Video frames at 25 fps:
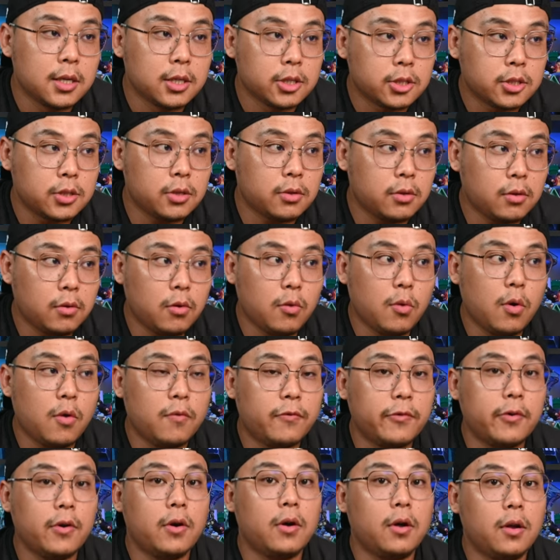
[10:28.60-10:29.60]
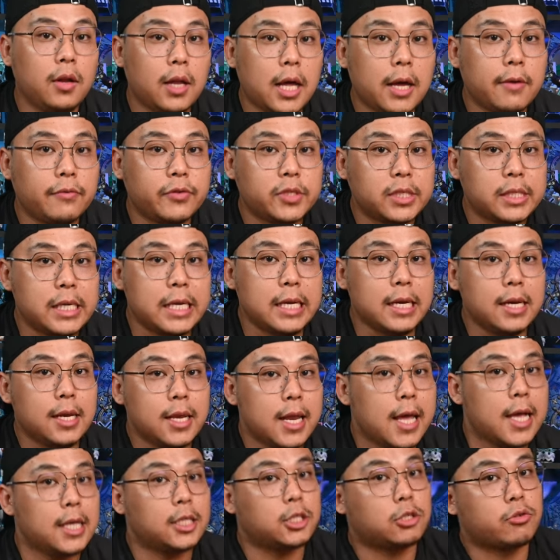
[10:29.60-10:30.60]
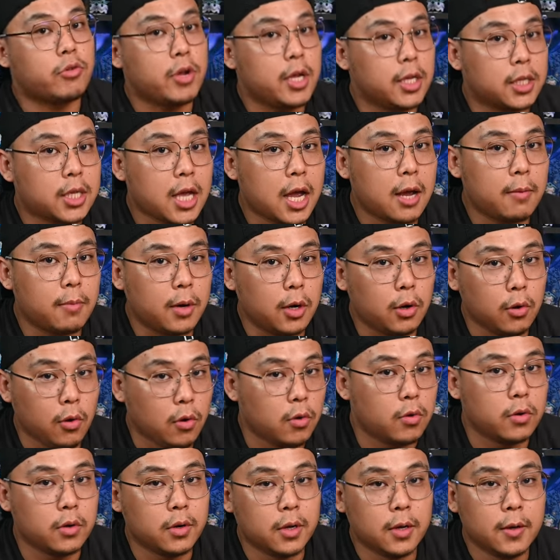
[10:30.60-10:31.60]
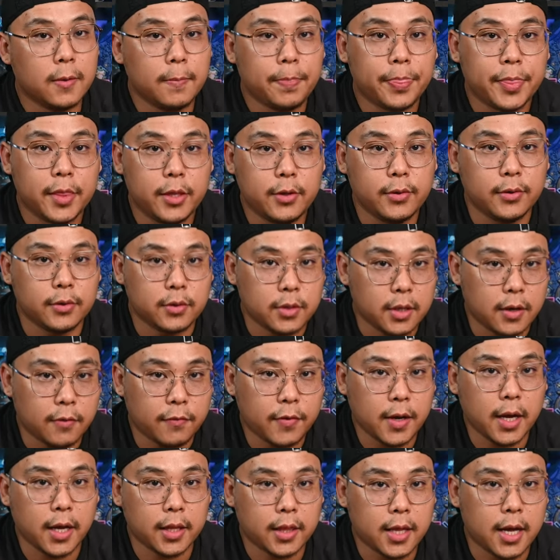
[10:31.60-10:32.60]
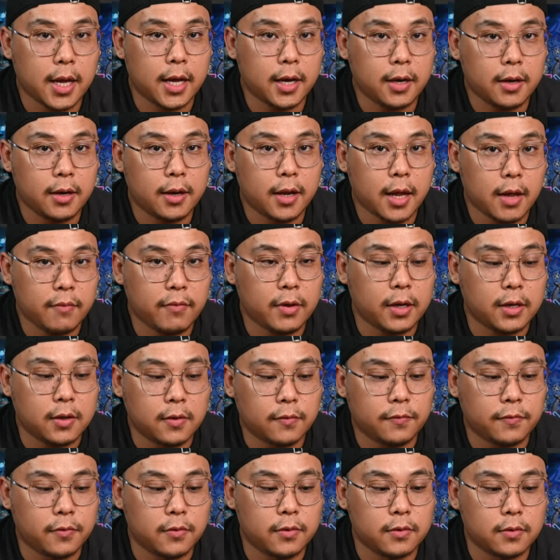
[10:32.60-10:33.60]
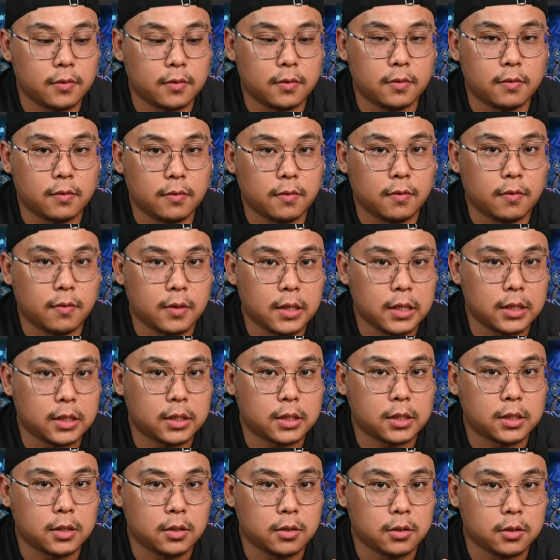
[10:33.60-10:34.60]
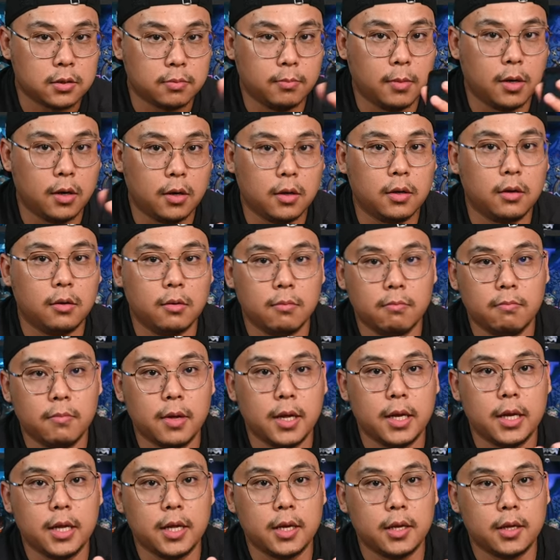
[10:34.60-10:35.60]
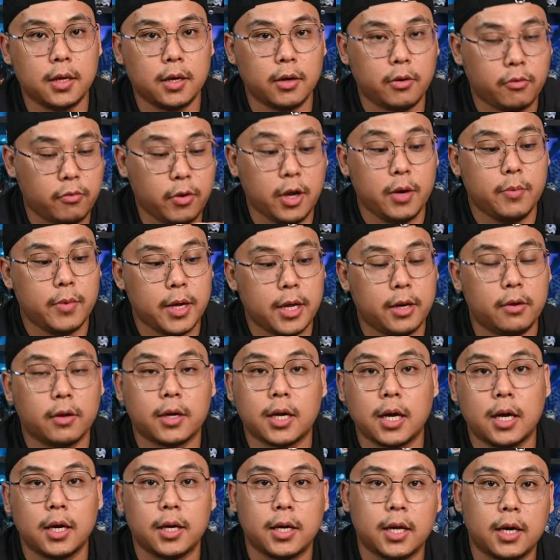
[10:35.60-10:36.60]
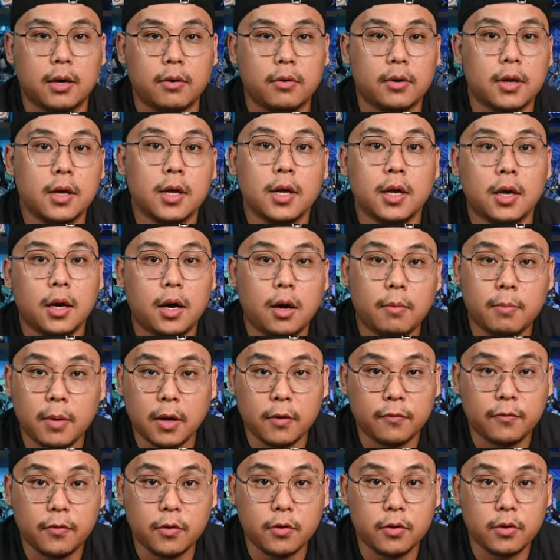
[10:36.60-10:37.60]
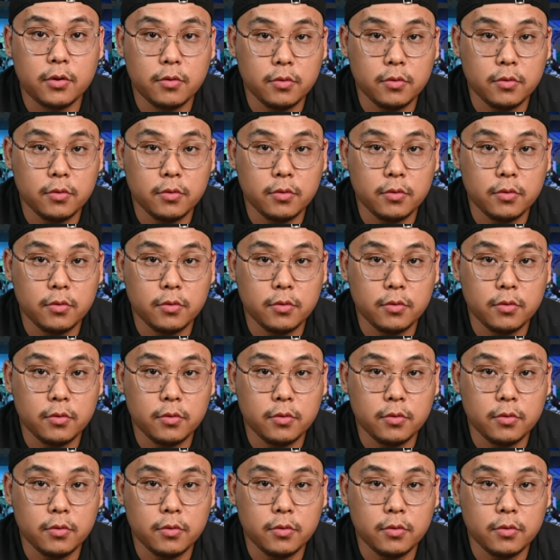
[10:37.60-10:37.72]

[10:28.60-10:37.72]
So overall, I've seen less screen time alone due to the fact that having a phone this small made it a great way to cut down on my phone